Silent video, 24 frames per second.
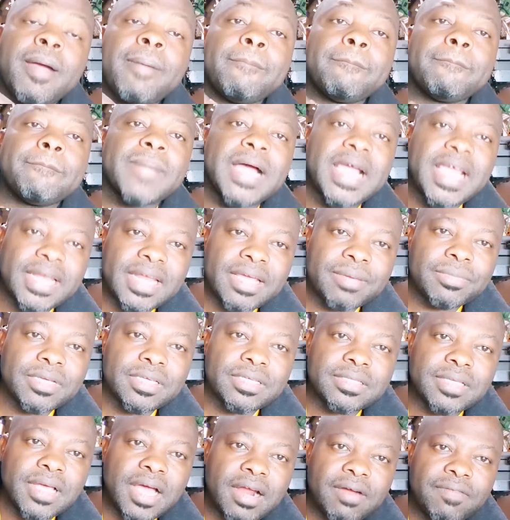My name
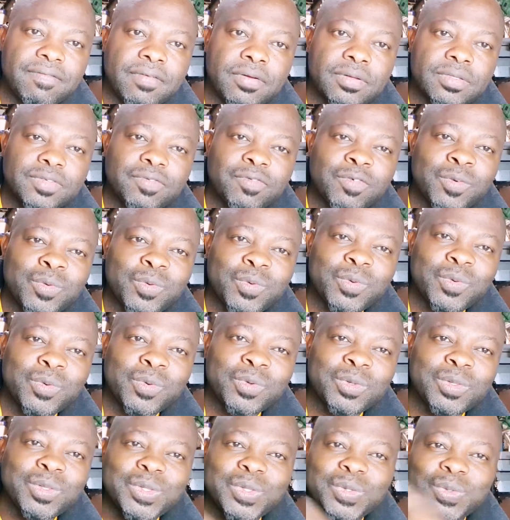is Alphonse Foucault.
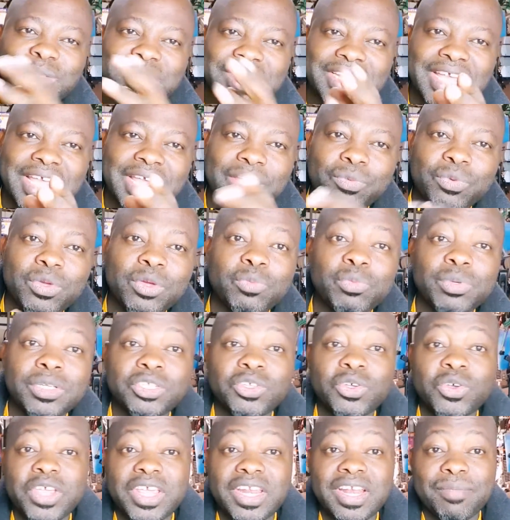Today we'll be
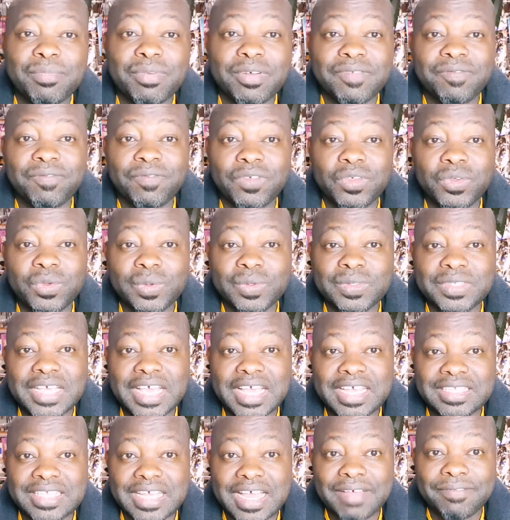talking about fuse,
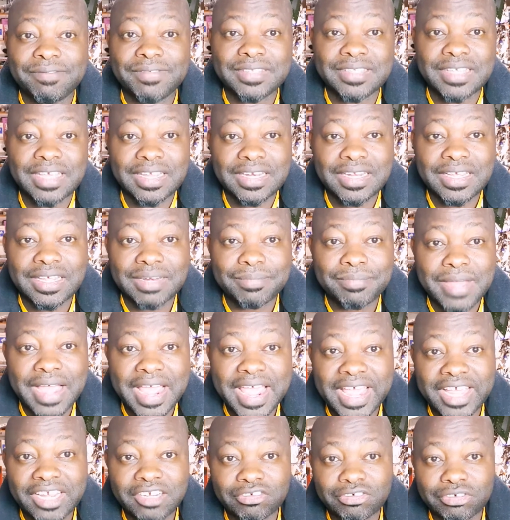as I have said in
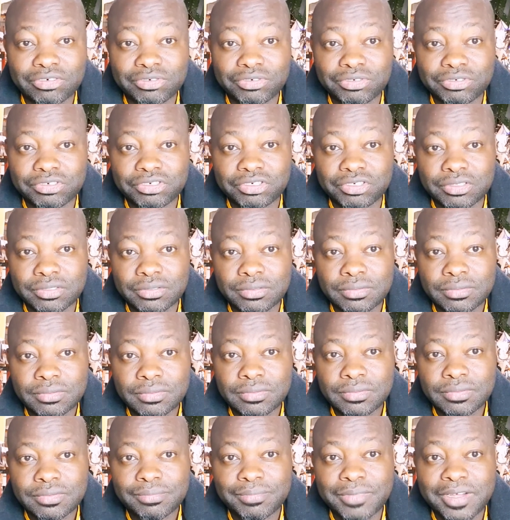my introduction.
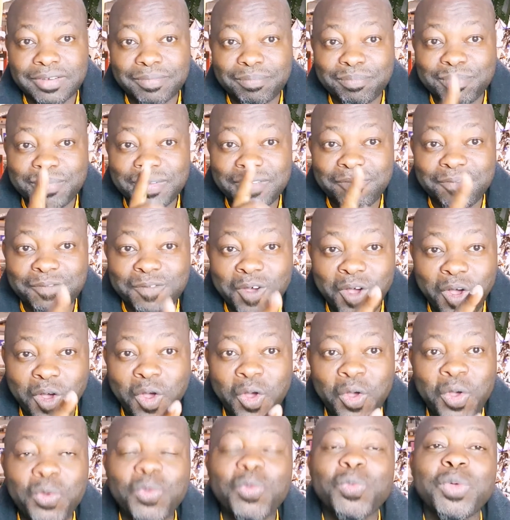But before
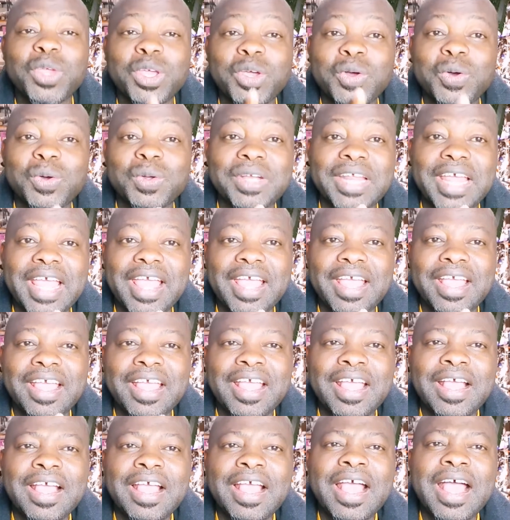we go there,
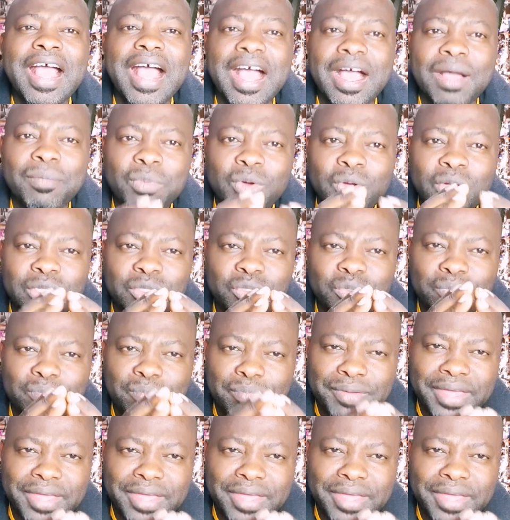I'm going to